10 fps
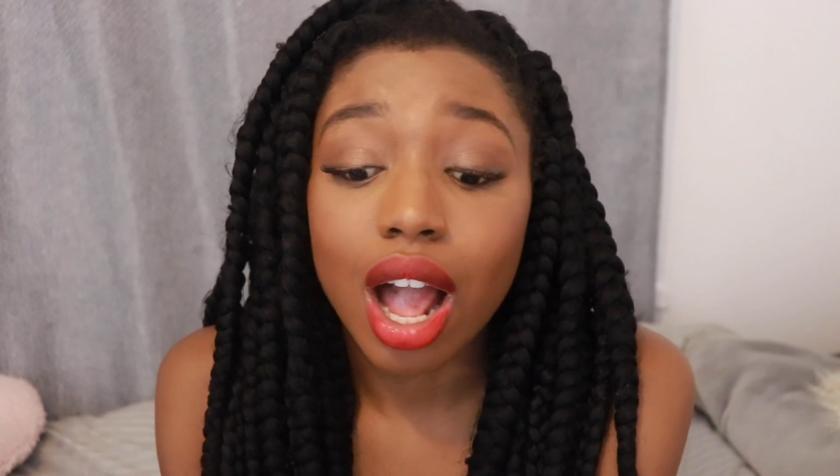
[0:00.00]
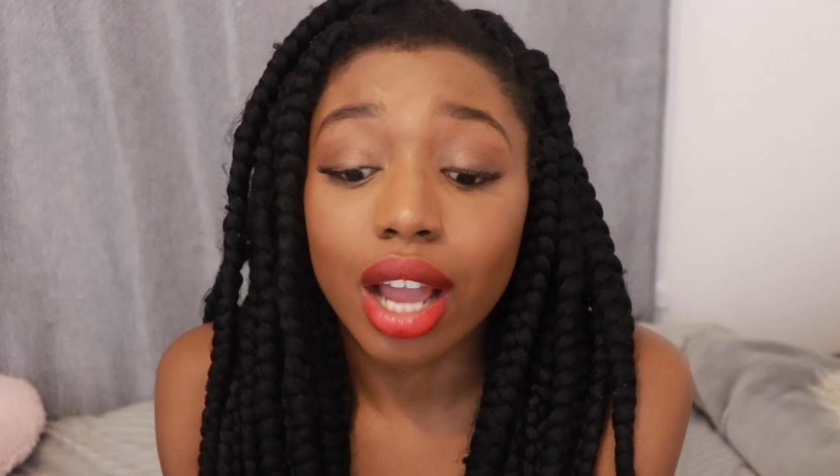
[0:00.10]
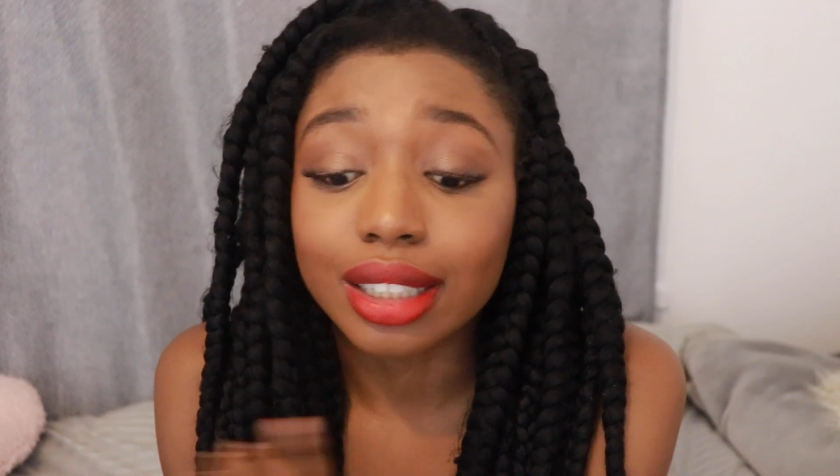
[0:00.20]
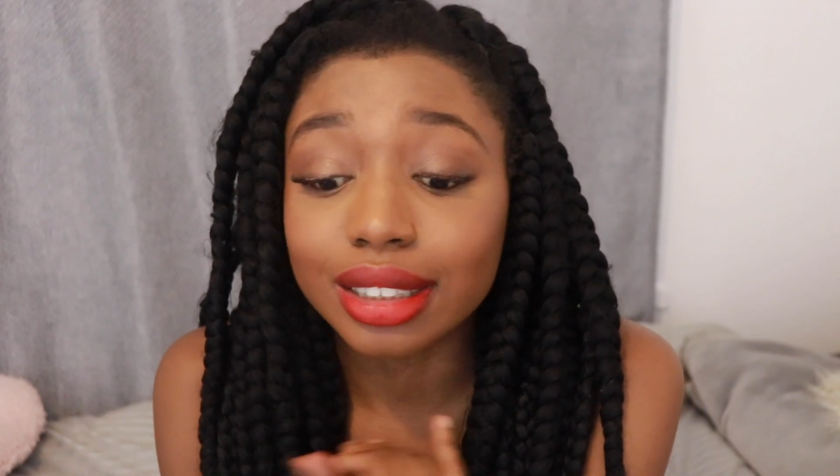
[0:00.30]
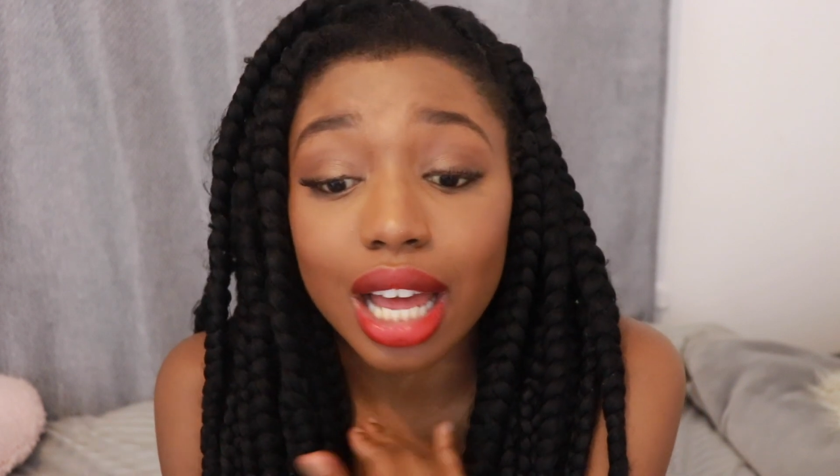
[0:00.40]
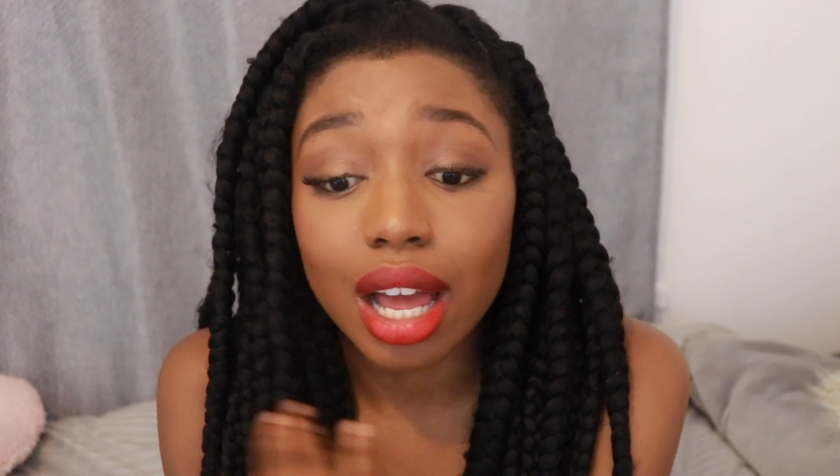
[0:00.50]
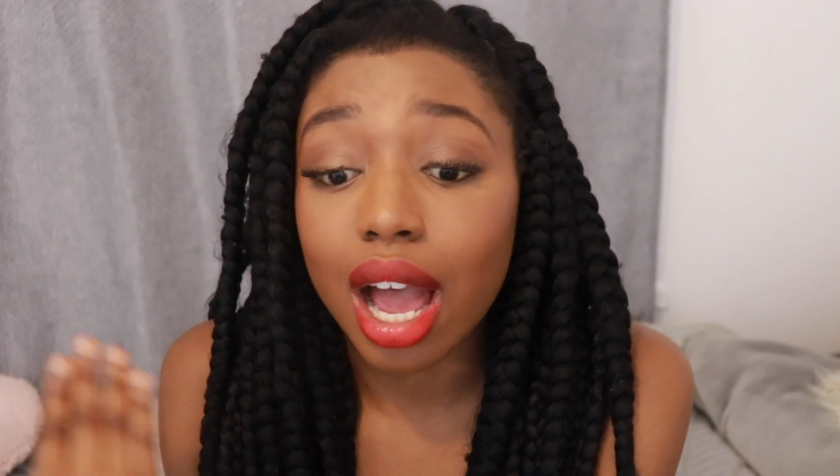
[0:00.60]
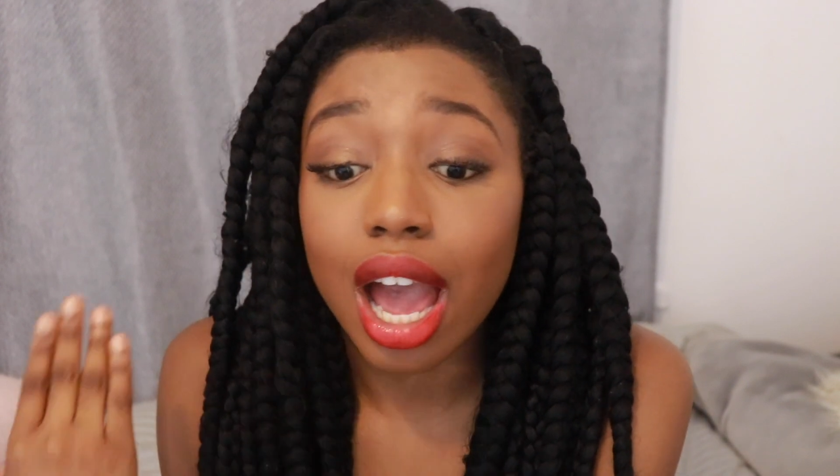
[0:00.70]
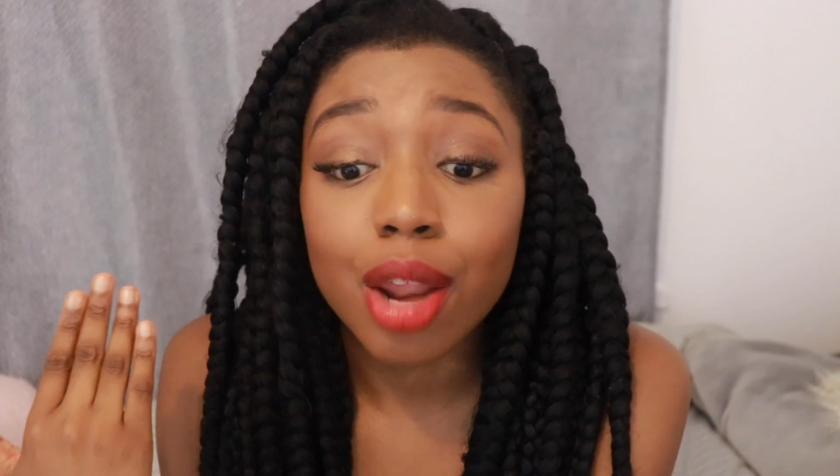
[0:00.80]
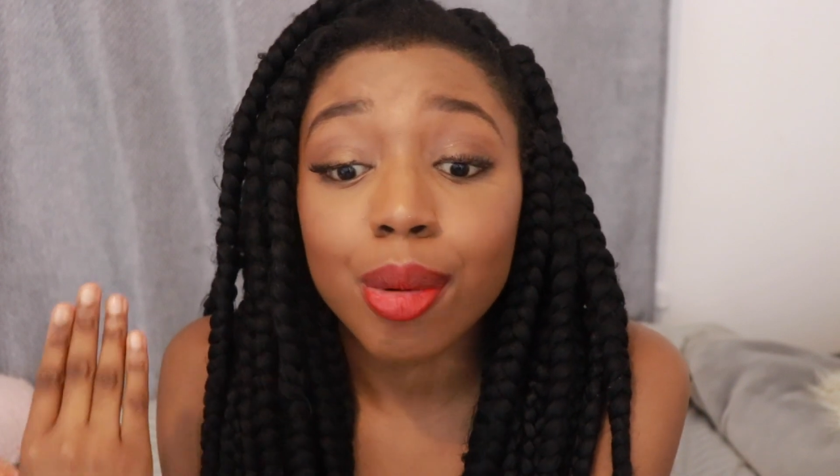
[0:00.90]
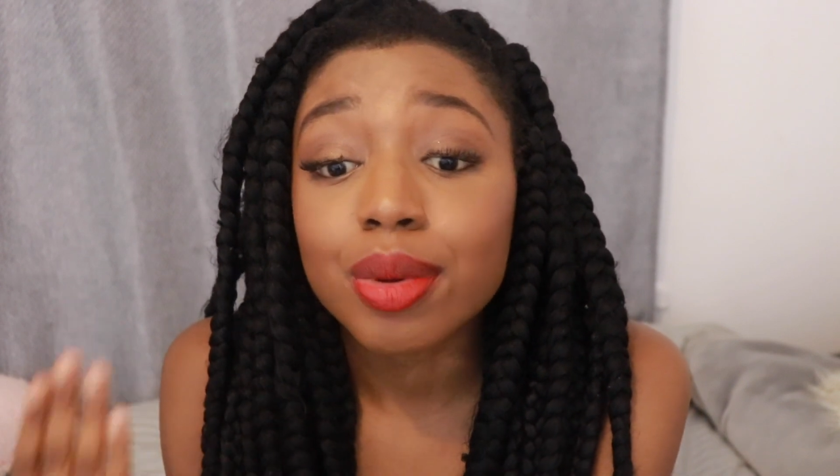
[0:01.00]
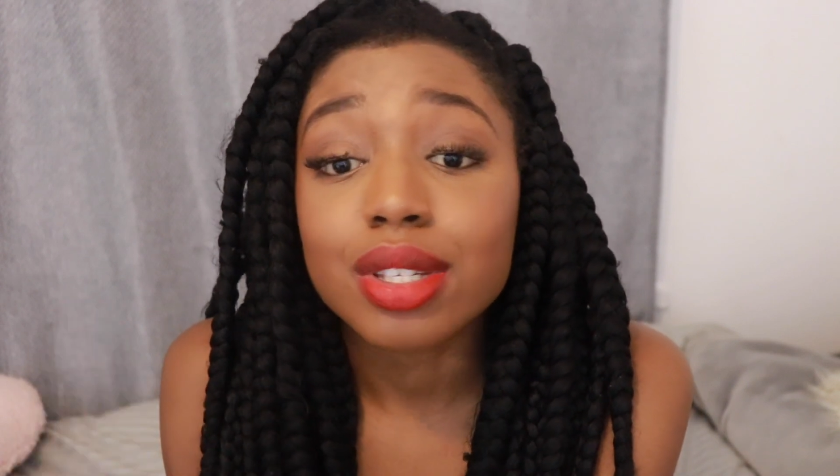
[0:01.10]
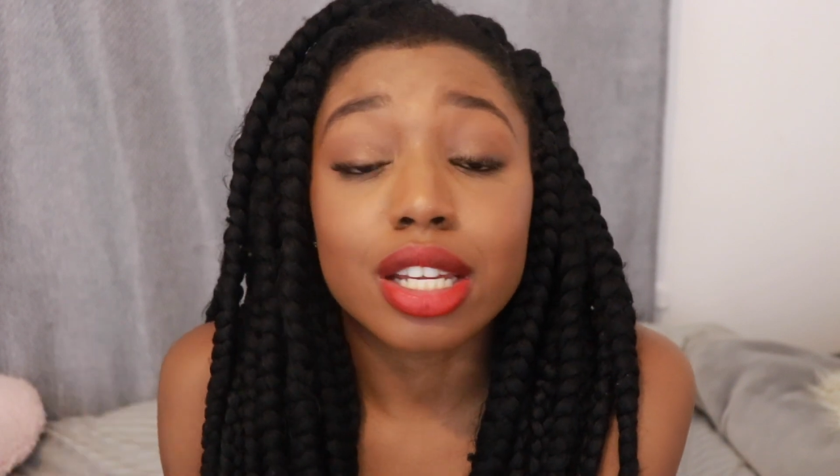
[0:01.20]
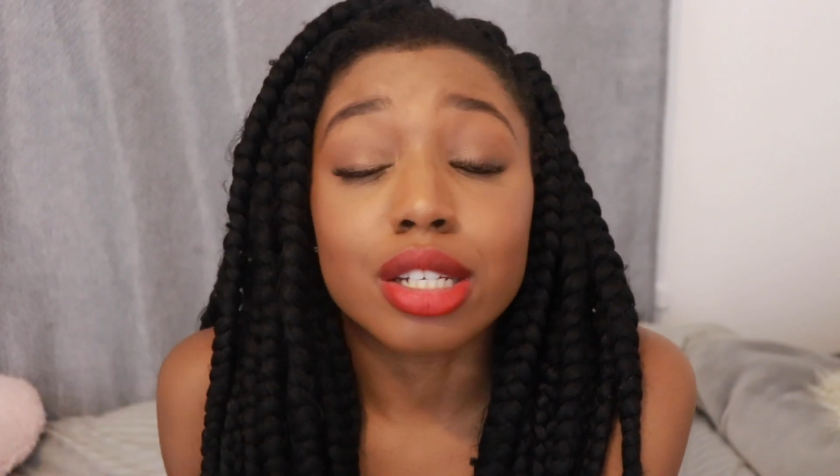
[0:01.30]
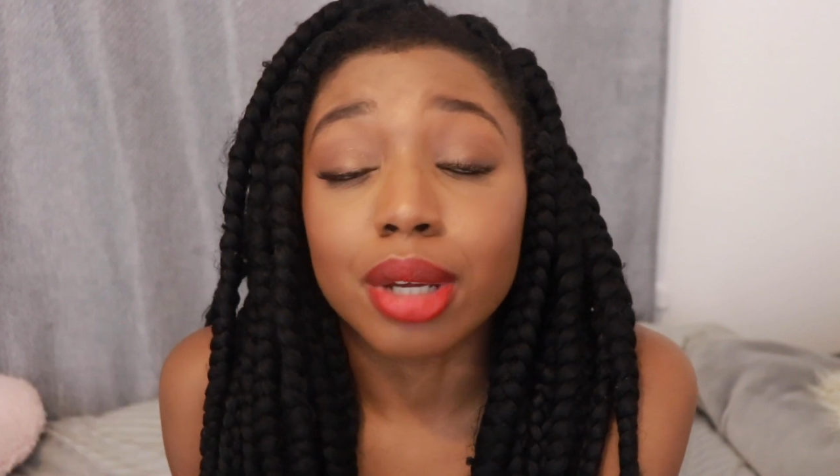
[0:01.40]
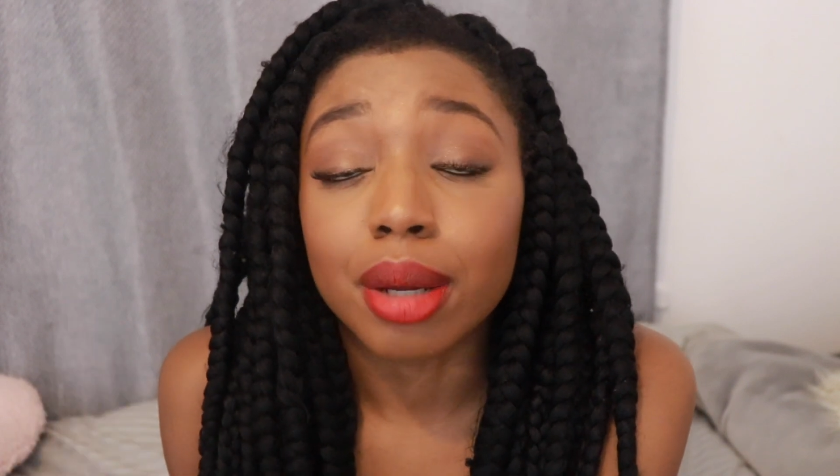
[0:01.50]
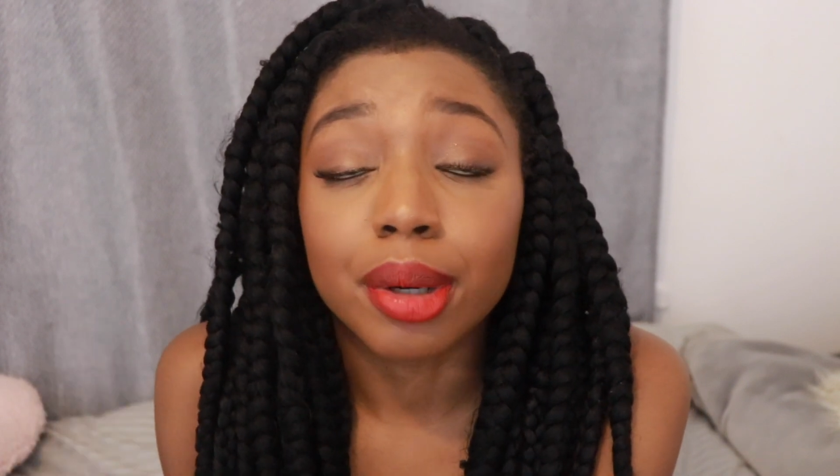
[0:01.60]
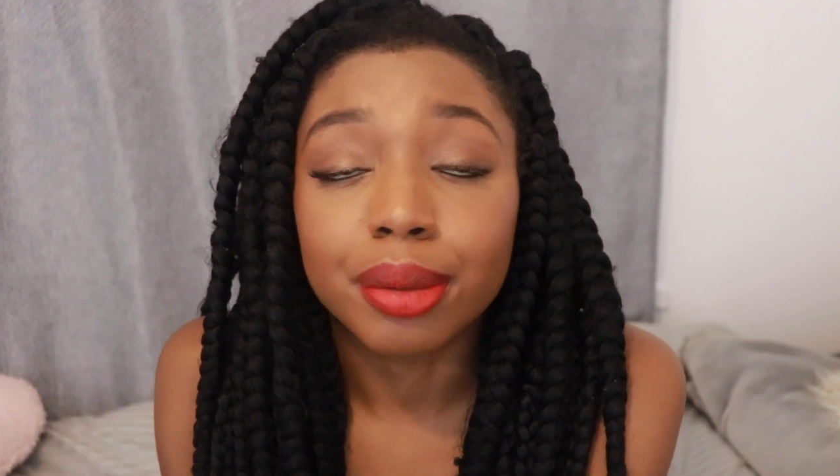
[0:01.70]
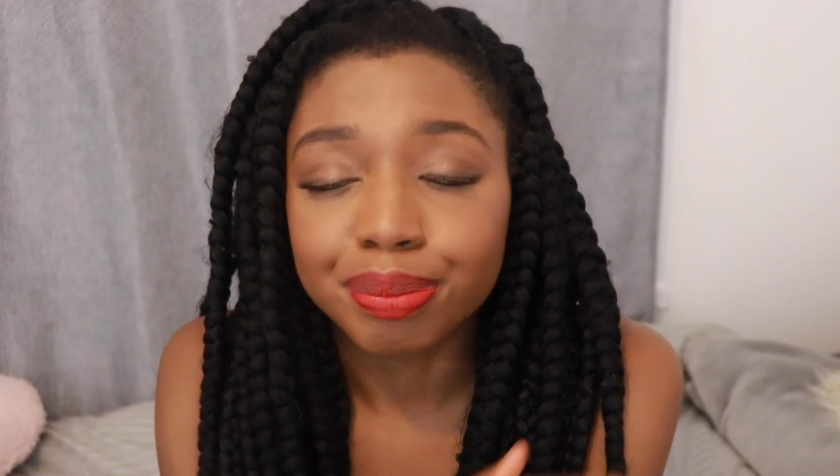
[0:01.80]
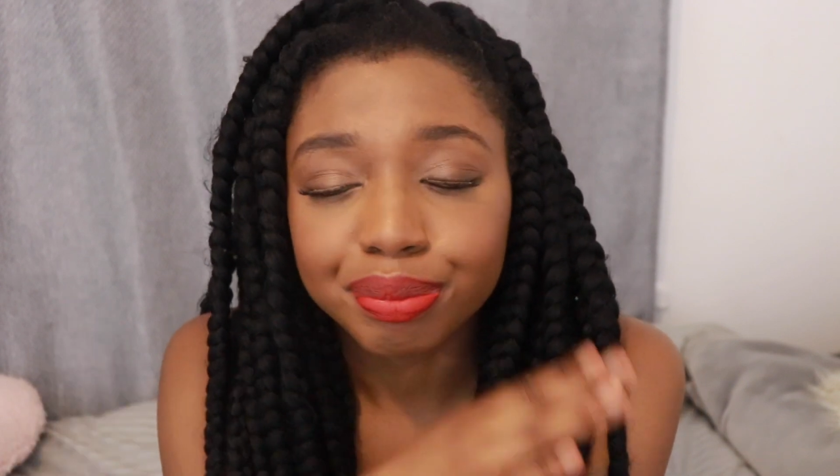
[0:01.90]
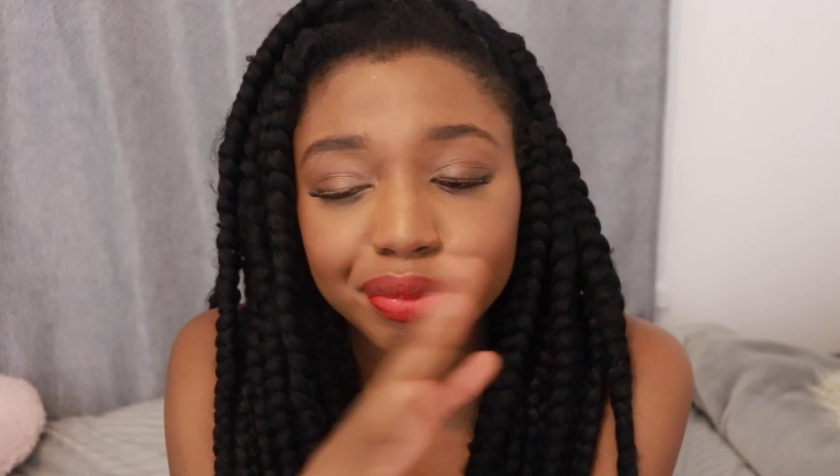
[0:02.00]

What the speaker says: Because I know people say it to me, but